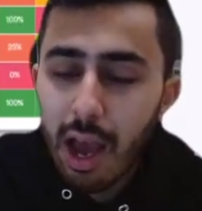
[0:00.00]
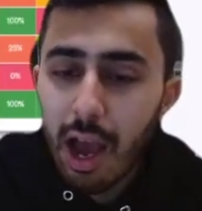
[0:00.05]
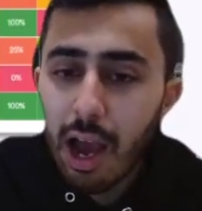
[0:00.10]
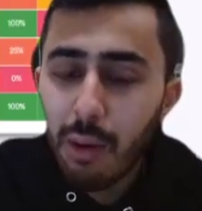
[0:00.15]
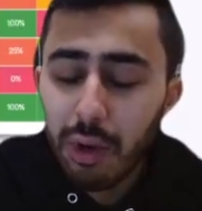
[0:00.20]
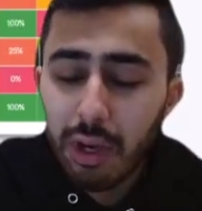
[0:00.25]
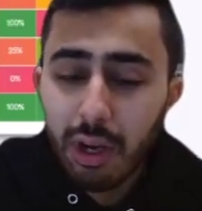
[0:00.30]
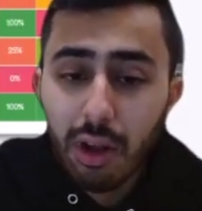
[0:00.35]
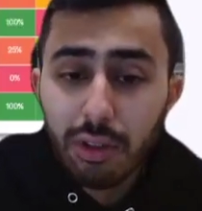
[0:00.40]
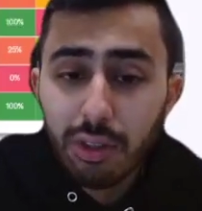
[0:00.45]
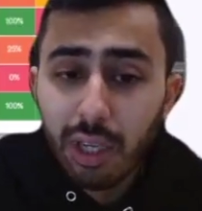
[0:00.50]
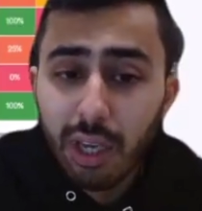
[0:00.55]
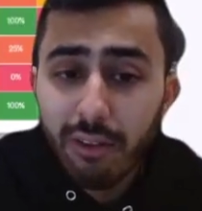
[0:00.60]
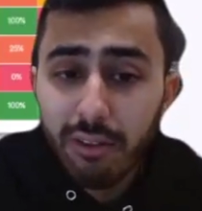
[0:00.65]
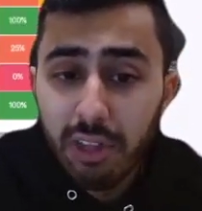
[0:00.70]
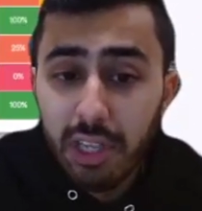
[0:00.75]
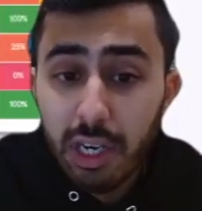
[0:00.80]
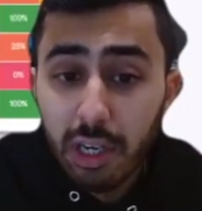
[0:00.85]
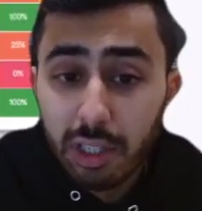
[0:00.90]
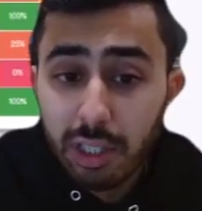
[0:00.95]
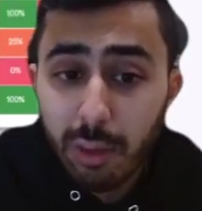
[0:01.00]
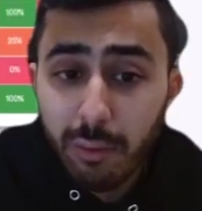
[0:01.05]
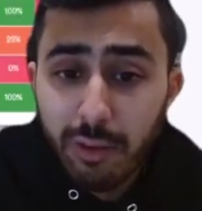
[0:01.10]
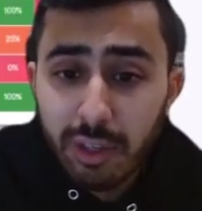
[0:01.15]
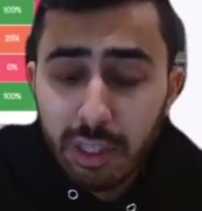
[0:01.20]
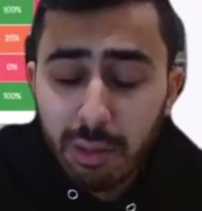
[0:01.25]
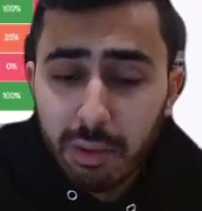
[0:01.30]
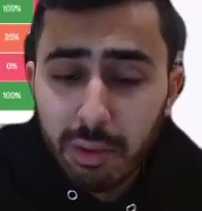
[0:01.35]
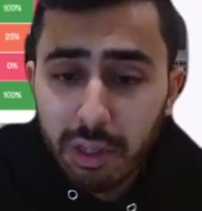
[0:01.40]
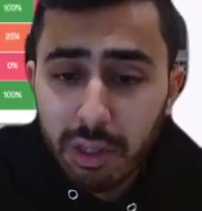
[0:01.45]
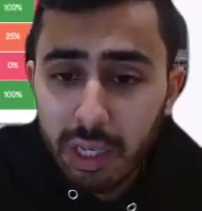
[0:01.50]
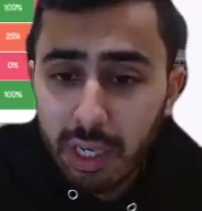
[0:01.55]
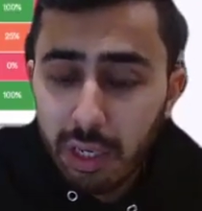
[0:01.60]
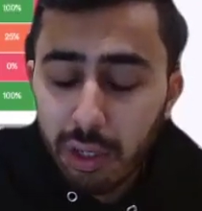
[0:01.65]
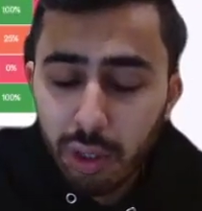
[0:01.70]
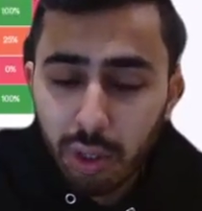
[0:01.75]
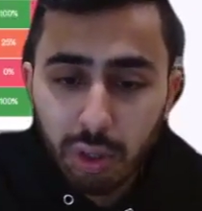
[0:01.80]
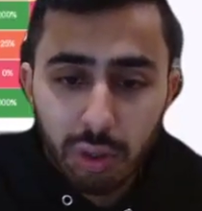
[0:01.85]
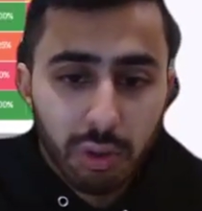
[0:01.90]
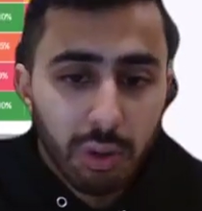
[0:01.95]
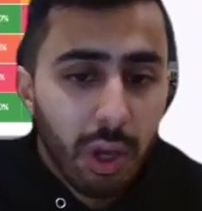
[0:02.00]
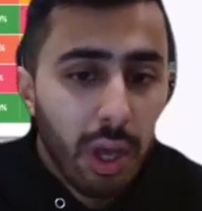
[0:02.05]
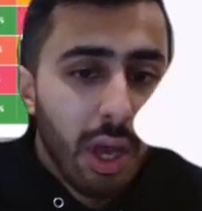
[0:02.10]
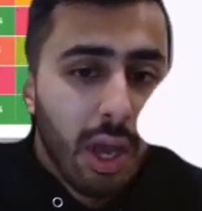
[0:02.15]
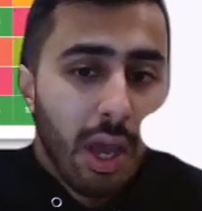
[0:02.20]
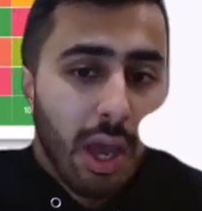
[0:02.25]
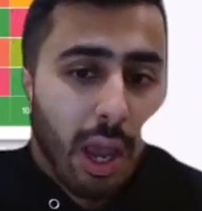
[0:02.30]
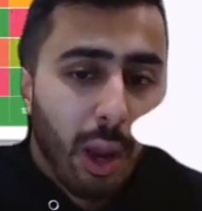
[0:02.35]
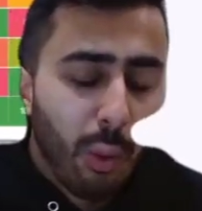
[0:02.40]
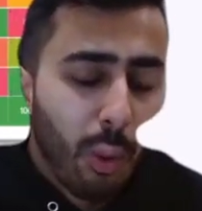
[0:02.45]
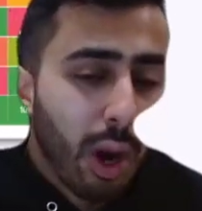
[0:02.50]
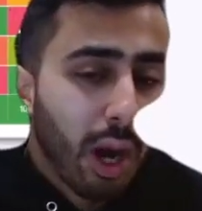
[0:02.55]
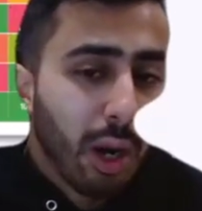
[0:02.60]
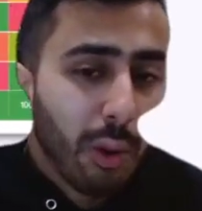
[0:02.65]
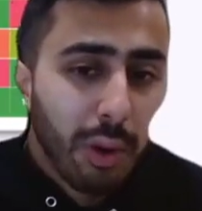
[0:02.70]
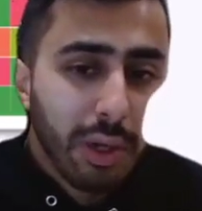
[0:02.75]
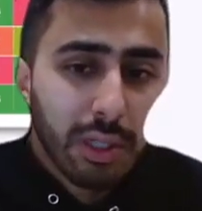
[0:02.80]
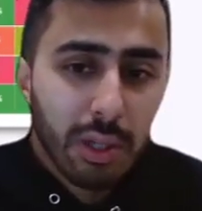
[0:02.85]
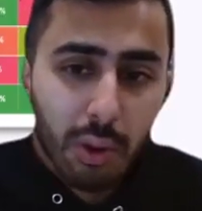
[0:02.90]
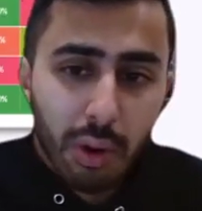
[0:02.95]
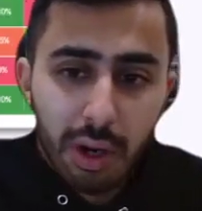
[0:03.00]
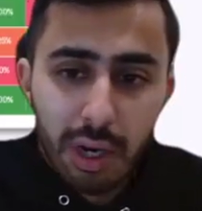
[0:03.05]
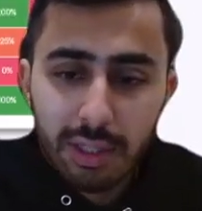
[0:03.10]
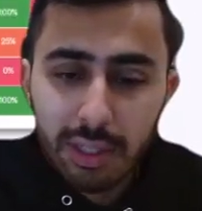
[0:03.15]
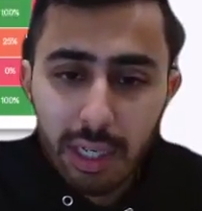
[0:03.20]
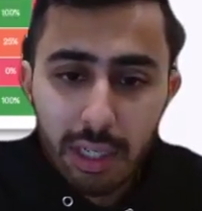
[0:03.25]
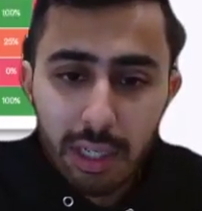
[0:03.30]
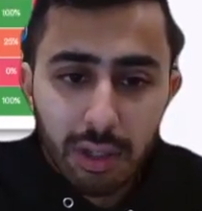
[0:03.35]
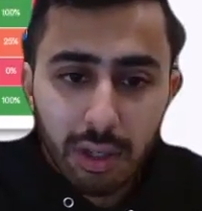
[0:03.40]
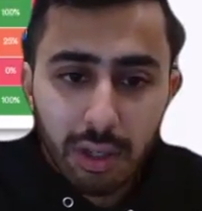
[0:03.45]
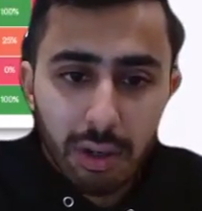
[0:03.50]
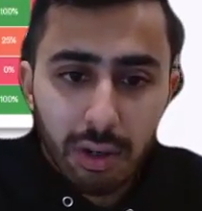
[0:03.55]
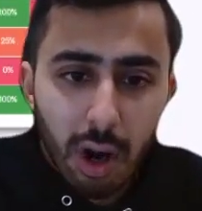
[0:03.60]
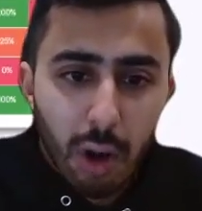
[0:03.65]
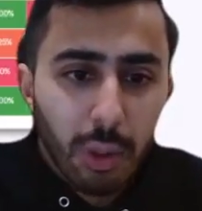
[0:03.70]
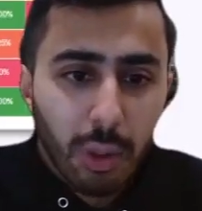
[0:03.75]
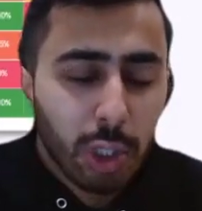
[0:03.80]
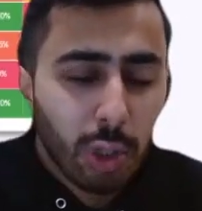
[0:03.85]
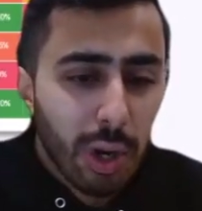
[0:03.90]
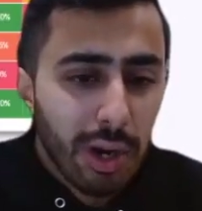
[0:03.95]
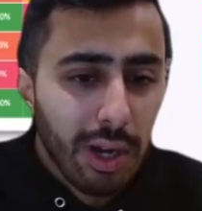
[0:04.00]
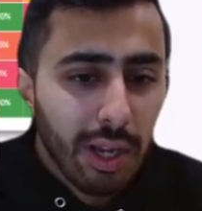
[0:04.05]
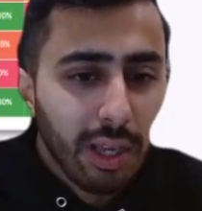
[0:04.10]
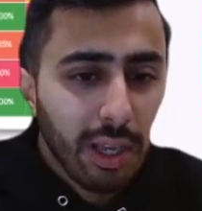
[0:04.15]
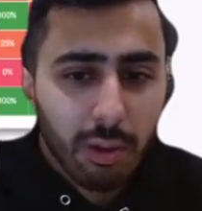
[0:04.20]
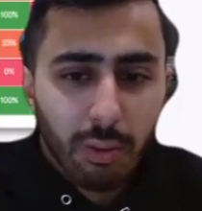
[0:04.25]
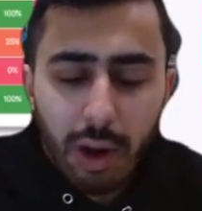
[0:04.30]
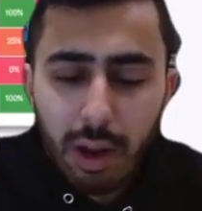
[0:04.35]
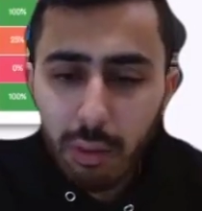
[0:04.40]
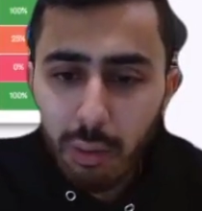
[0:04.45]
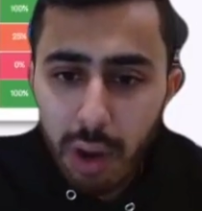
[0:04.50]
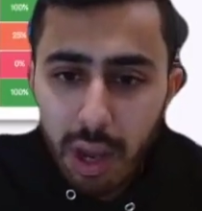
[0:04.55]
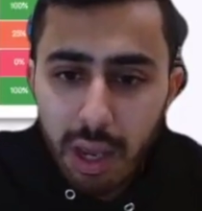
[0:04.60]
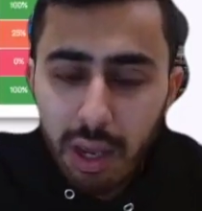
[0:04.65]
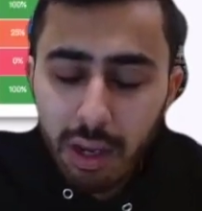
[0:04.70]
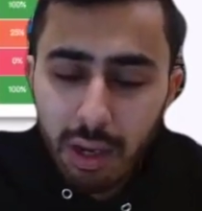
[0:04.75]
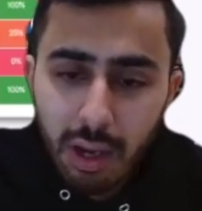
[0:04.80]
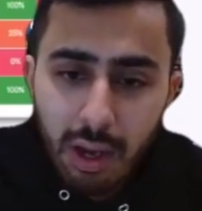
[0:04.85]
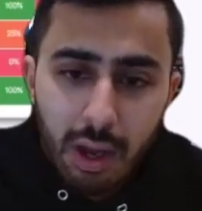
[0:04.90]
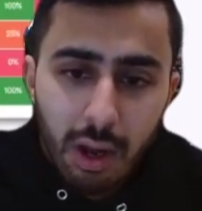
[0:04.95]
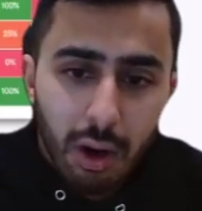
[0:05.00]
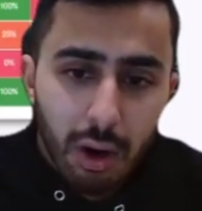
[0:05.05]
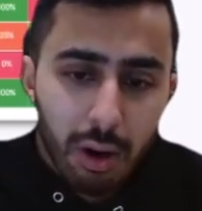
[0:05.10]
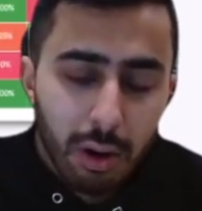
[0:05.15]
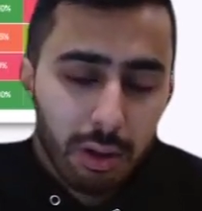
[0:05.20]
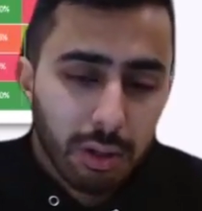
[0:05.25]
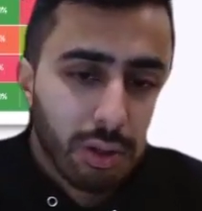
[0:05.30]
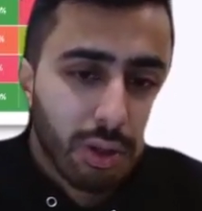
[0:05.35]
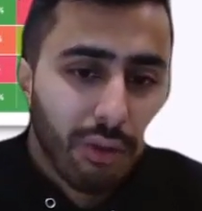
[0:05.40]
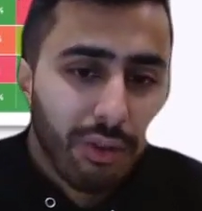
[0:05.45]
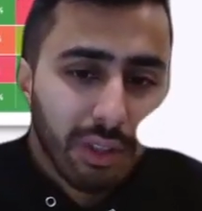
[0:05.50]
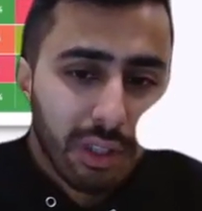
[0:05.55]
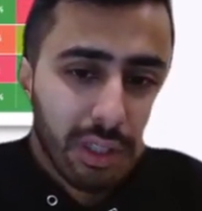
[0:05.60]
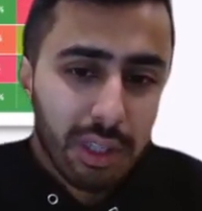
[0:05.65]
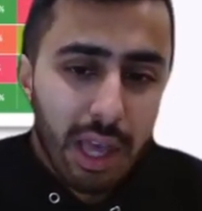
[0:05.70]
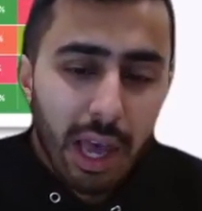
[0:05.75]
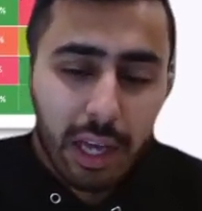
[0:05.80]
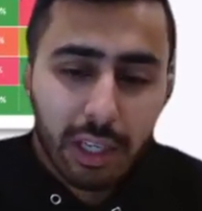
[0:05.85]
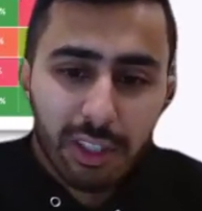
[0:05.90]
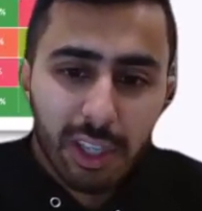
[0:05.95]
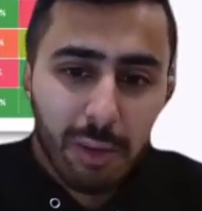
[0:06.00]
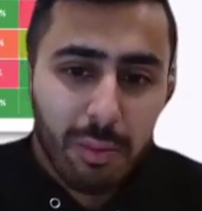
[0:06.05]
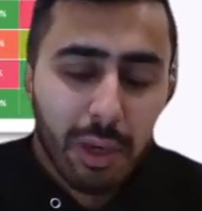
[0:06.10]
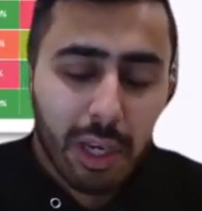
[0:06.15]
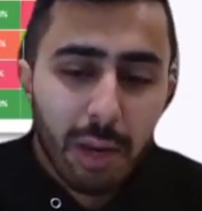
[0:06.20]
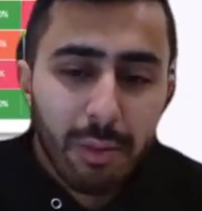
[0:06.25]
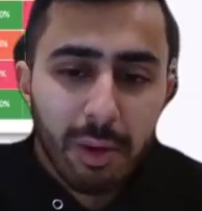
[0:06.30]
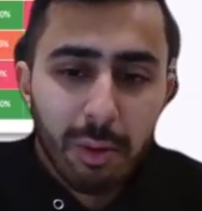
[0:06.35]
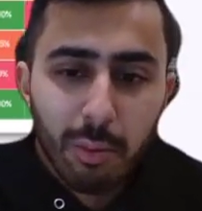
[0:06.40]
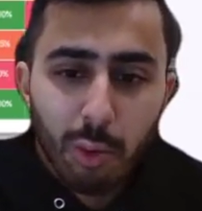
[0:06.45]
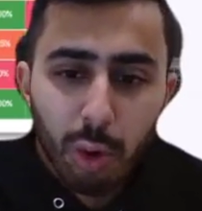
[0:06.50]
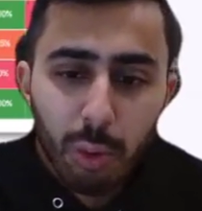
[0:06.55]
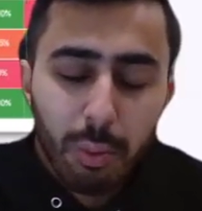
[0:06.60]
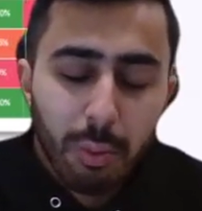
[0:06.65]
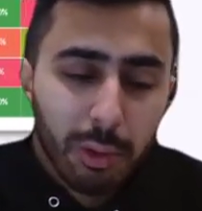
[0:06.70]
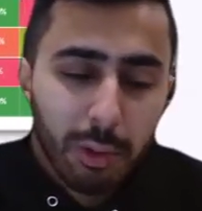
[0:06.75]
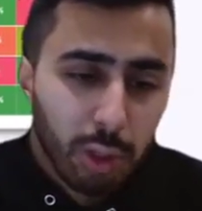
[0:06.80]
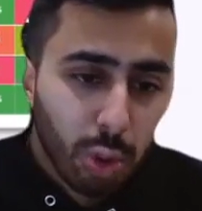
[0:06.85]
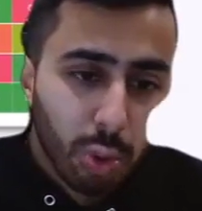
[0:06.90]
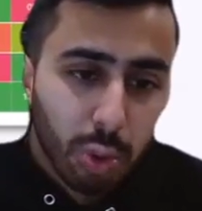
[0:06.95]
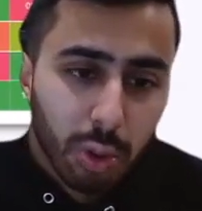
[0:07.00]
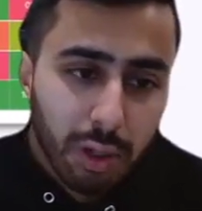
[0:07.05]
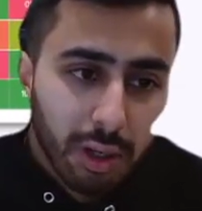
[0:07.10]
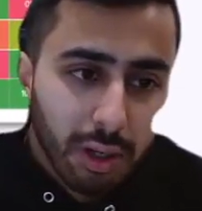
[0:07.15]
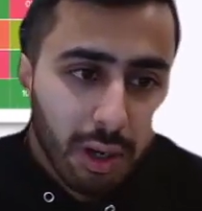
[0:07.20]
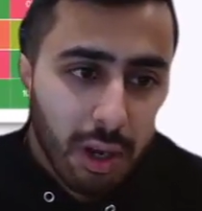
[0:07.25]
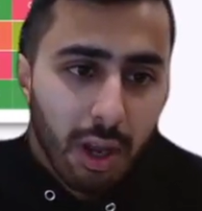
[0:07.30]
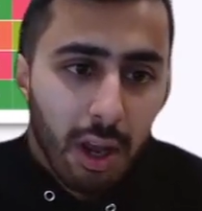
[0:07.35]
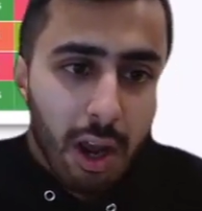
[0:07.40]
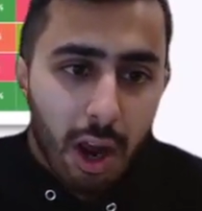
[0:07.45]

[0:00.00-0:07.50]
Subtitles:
we can also give leadership visibility into, hey, where are we as an organization? Are we trending in the right way? Are our services actually becoming more mature?